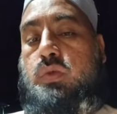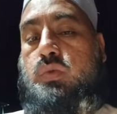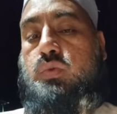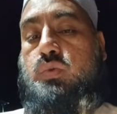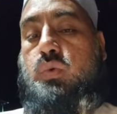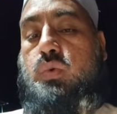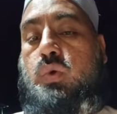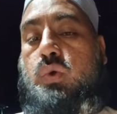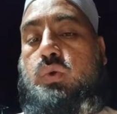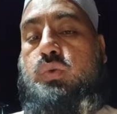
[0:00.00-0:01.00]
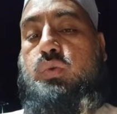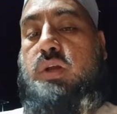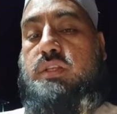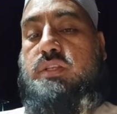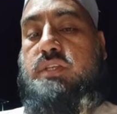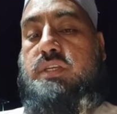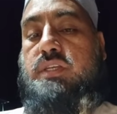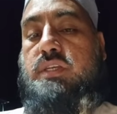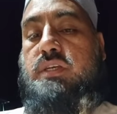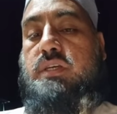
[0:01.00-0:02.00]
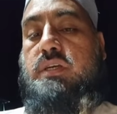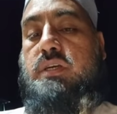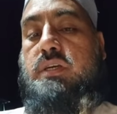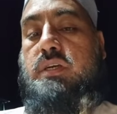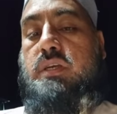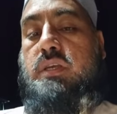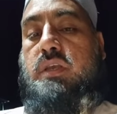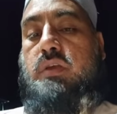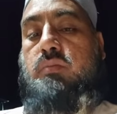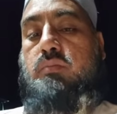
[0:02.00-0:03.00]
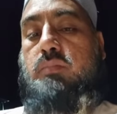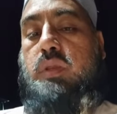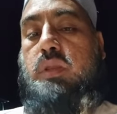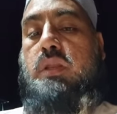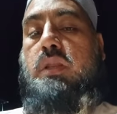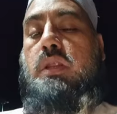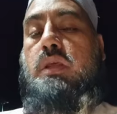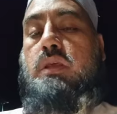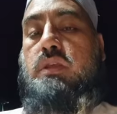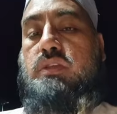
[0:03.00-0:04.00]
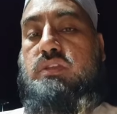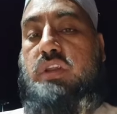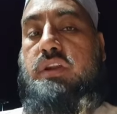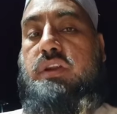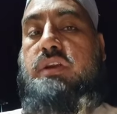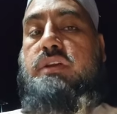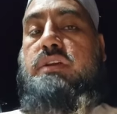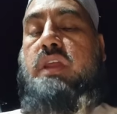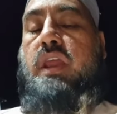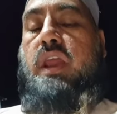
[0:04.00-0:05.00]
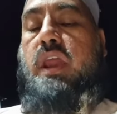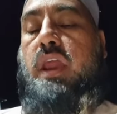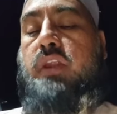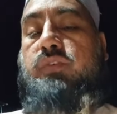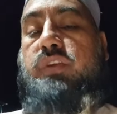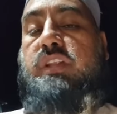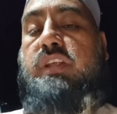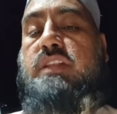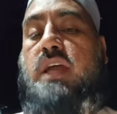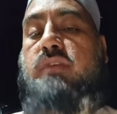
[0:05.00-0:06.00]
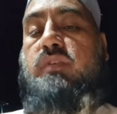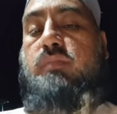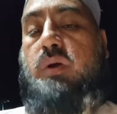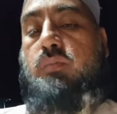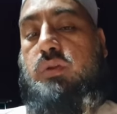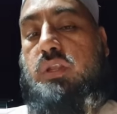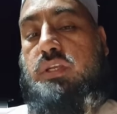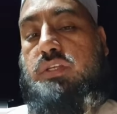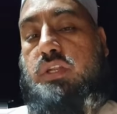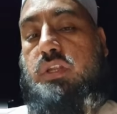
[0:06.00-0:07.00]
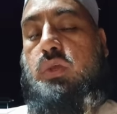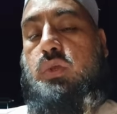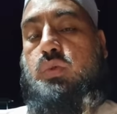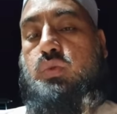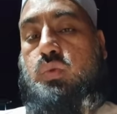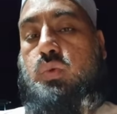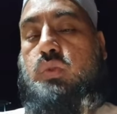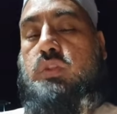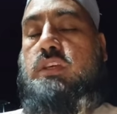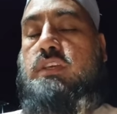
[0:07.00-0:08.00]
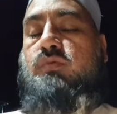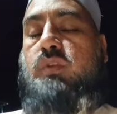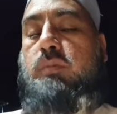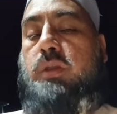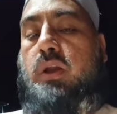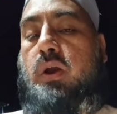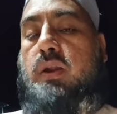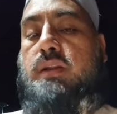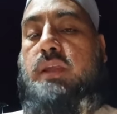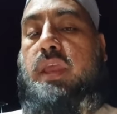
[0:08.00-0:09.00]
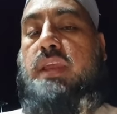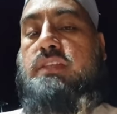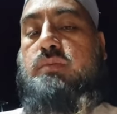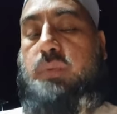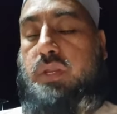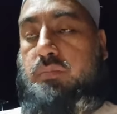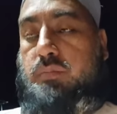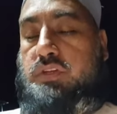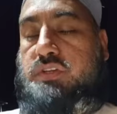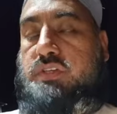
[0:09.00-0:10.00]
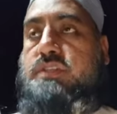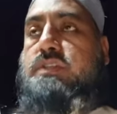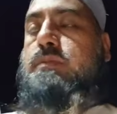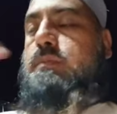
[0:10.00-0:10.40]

so you are studying mean, standard and variance of the population, so these will be called as parameters.